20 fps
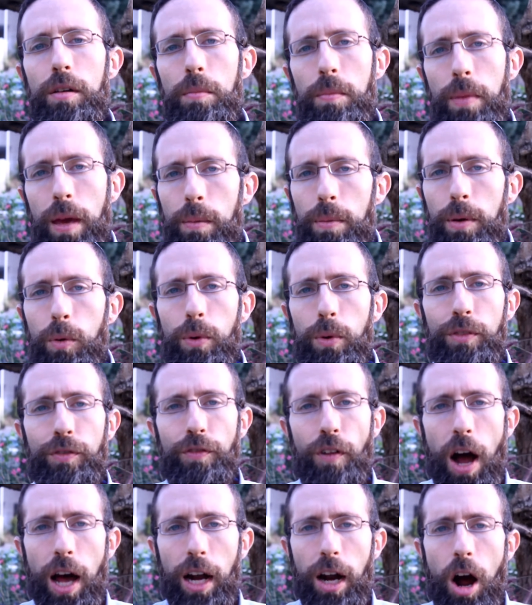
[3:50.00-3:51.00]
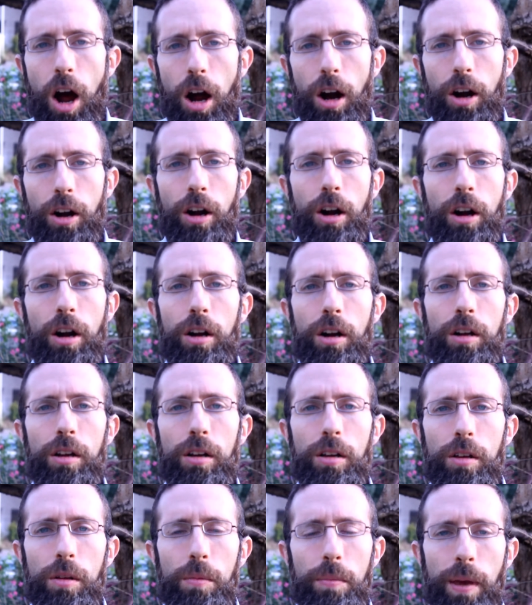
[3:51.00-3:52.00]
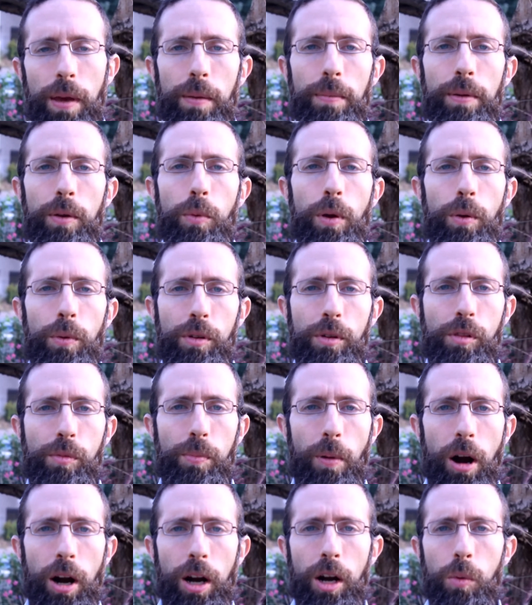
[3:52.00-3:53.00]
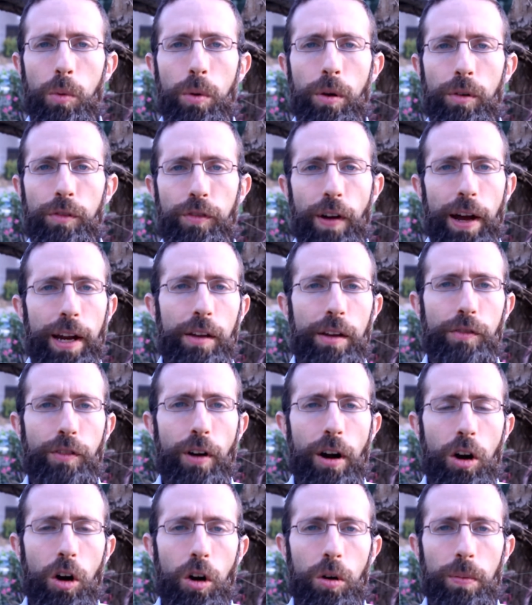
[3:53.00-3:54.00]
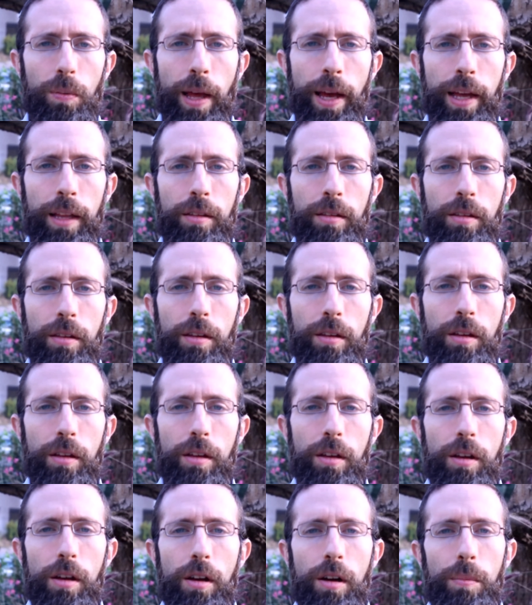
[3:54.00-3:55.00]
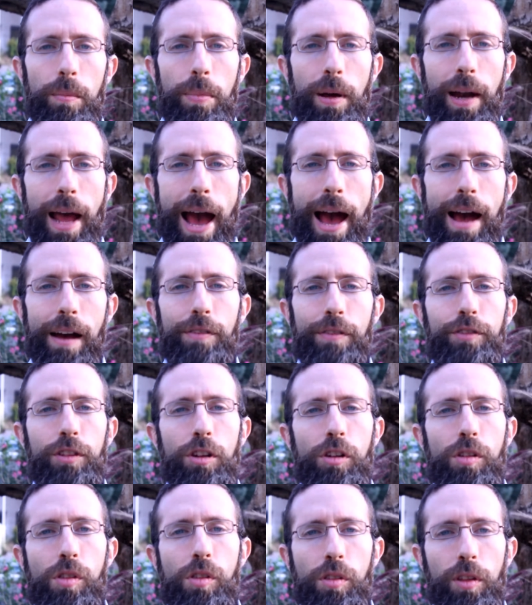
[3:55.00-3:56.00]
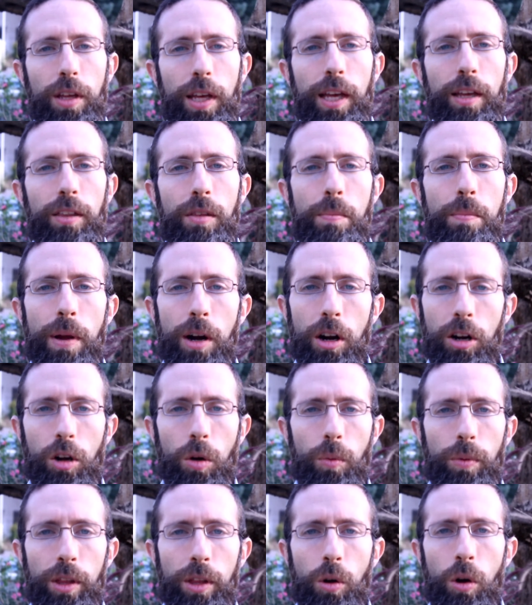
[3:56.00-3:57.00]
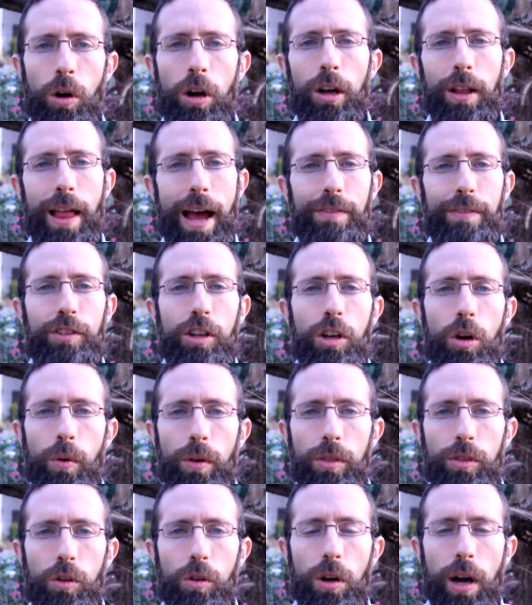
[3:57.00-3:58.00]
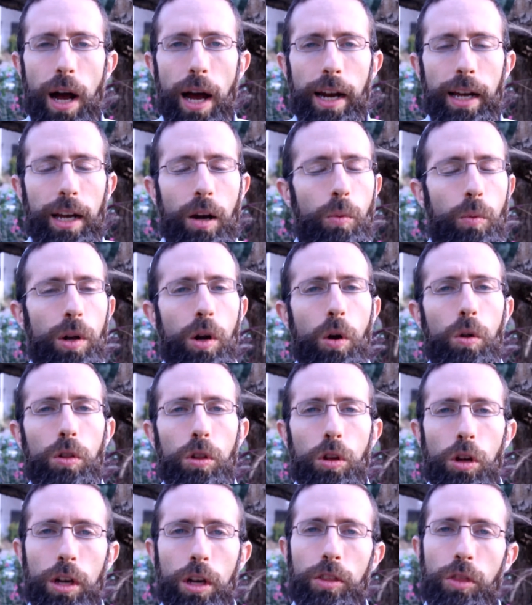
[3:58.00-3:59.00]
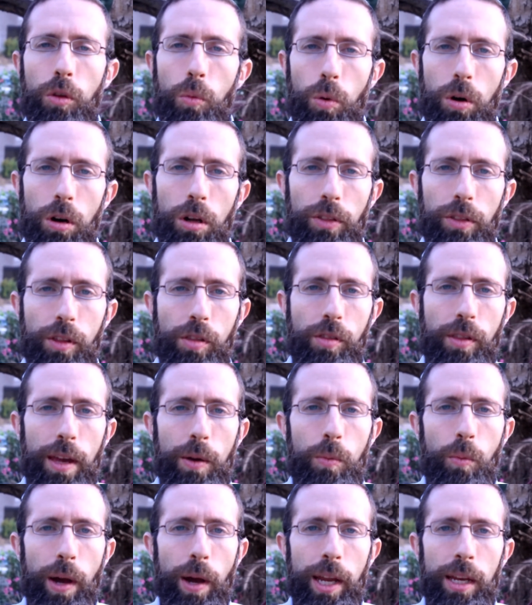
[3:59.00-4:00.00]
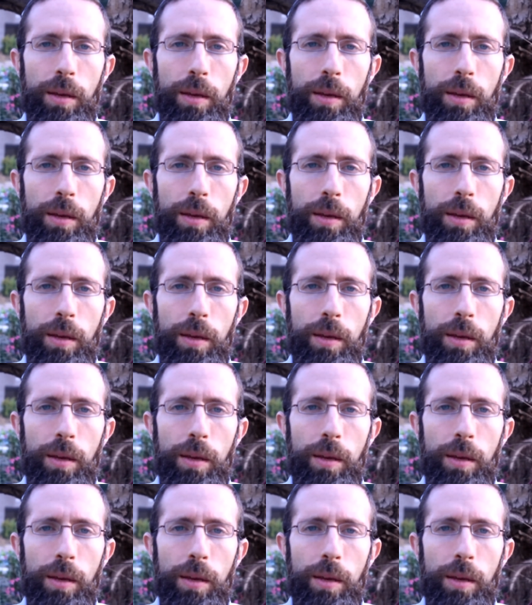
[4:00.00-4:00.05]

Maybe we fought harder. Maybe we were smarter. We were fighting for our homeland. But after seeing the miracle with the oil, after going through Hanukkah, we don't look at the world the same way